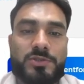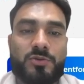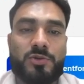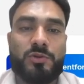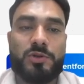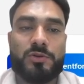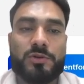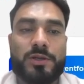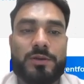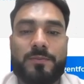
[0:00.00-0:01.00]
to user.
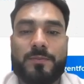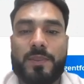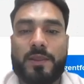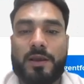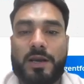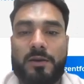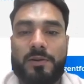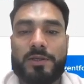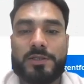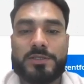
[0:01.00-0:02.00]
Okay, I
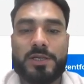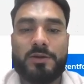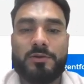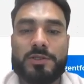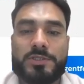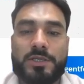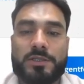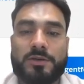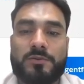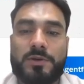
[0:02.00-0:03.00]
will just click on this
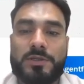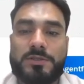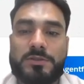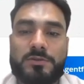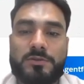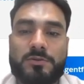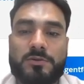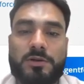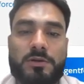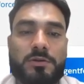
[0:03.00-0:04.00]
check the quiz to earn.